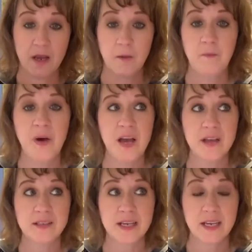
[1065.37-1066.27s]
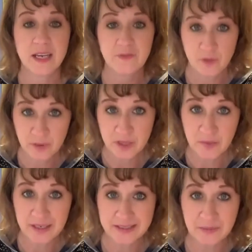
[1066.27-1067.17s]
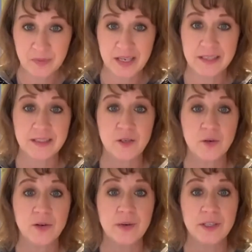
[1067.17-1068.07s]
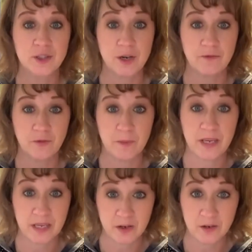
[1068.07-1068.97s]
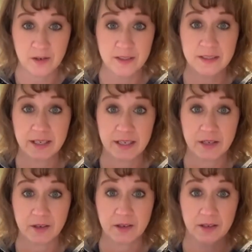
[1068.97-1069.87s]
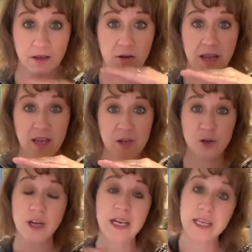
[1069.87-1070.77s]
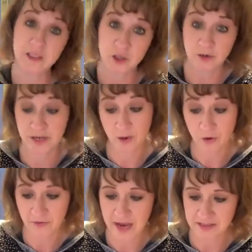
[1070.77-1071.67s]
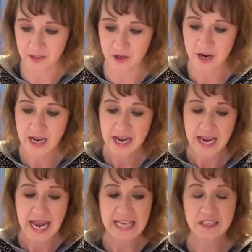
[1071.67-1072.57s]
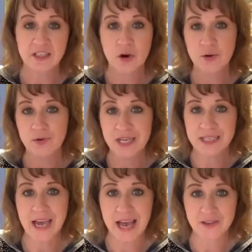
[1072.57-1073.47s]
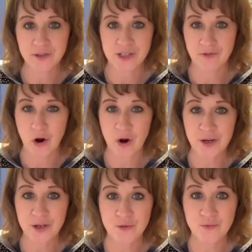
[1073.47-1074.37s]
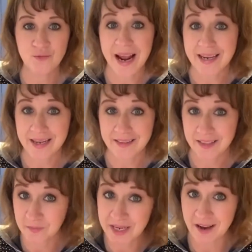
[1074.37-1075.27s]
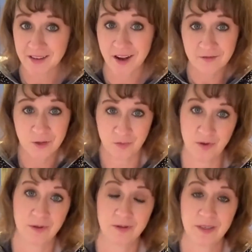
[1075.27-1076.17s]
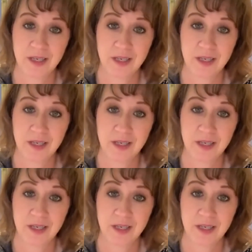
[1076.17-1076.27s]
But if you put the plans in place, you are going to jump from here to here. Okay, you're going to get to your end goal faster. And so you need to ask yourself, are you ready to be uncomfortable?